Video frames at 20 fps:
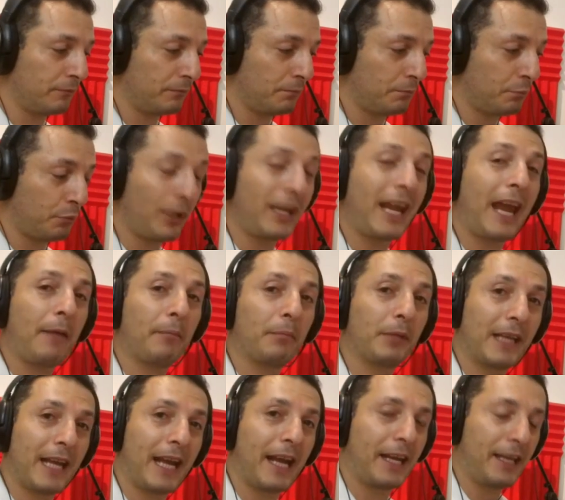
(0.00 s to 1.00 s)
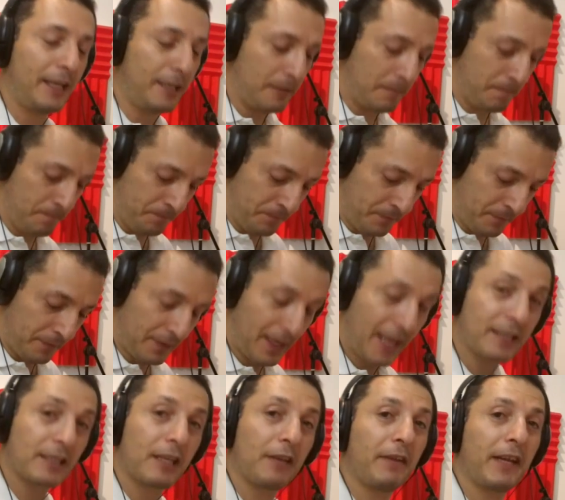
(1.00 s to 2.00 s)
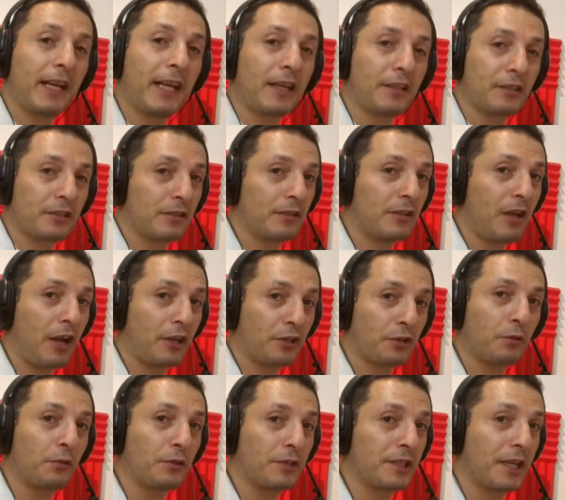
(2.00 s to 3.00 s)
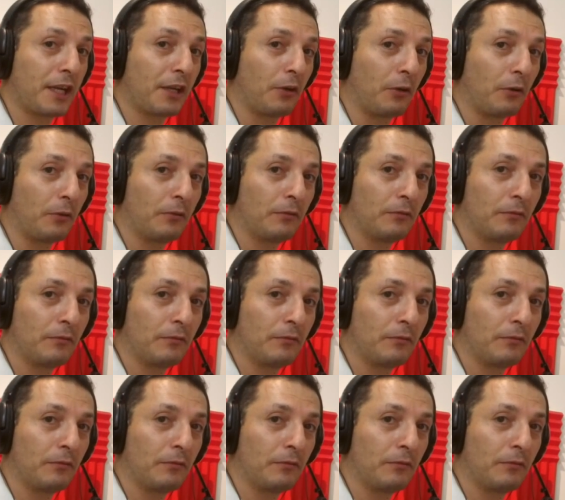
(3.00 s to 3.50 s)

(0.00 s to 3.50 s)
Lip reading: preamp gain, that's giving us nice good signal.